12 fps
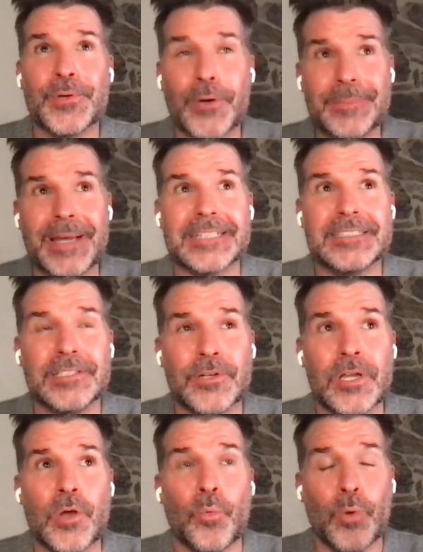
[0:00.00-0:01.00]
going back to
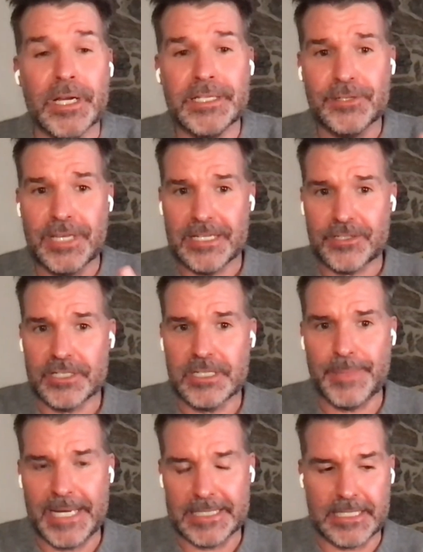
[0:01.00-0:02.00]
one, you can't trust a
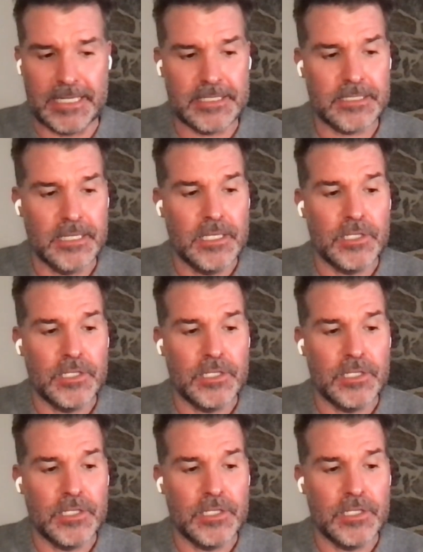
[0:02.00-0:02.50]
back test.